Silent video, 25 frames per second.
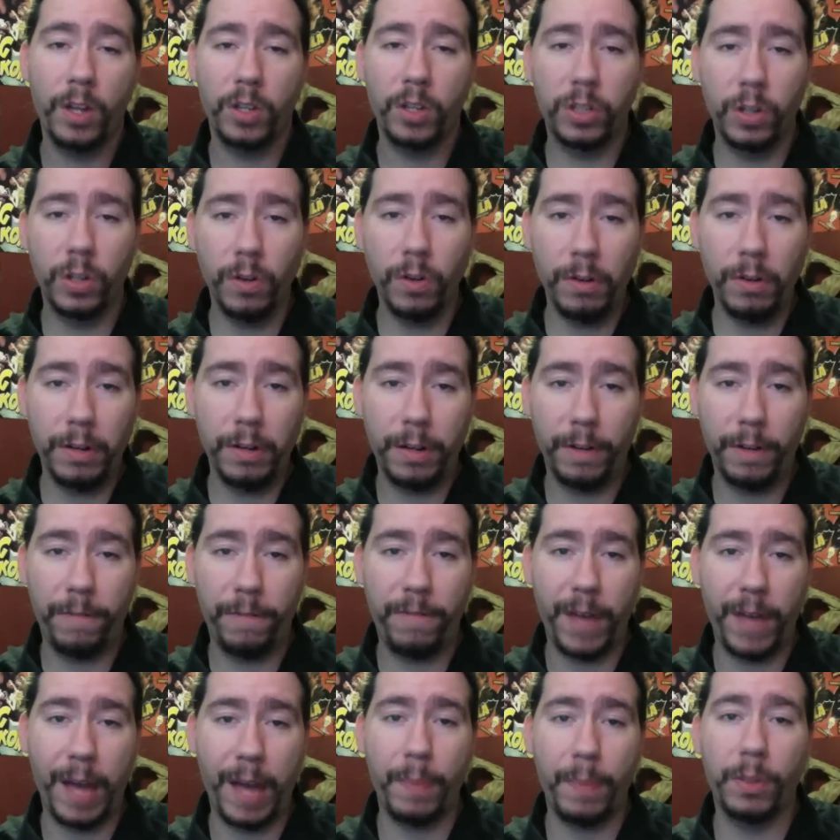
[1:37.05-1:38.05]
certain
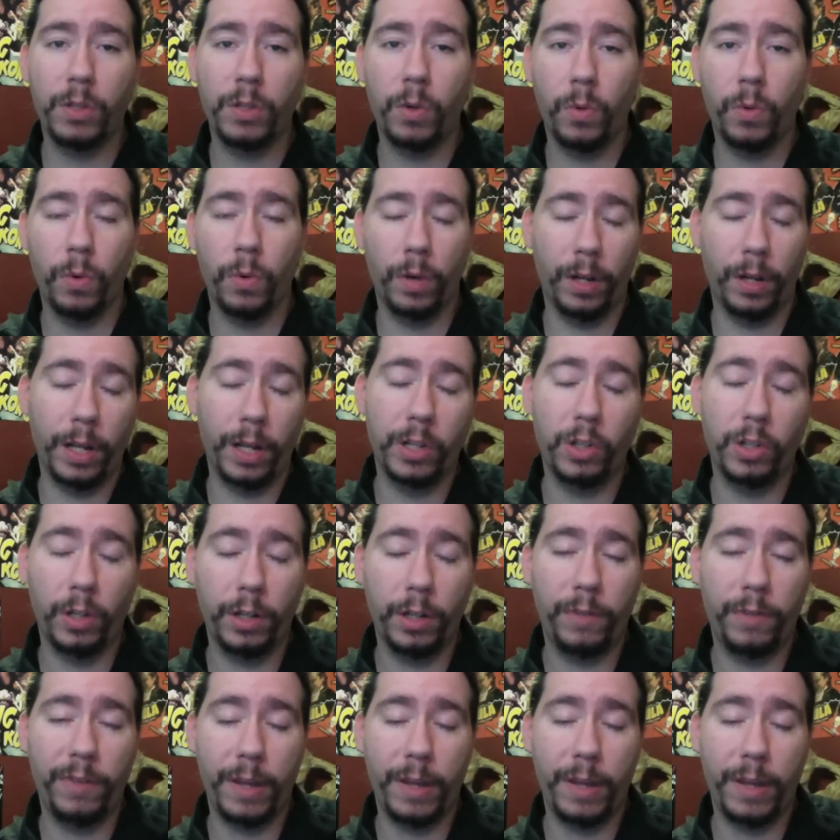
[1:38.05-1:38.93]
allegedly